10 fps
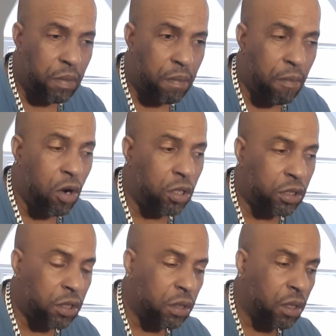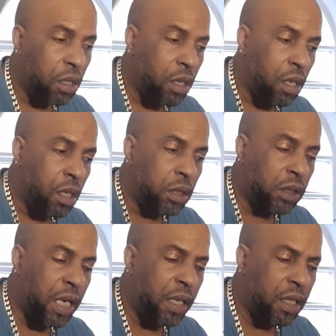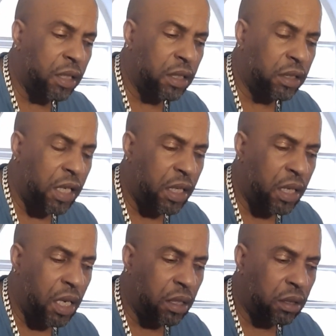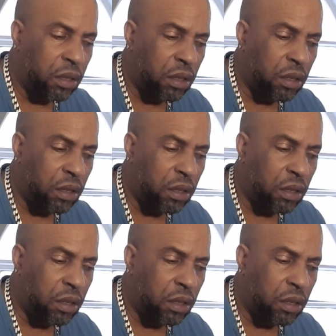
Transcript: But, saying this and saying that,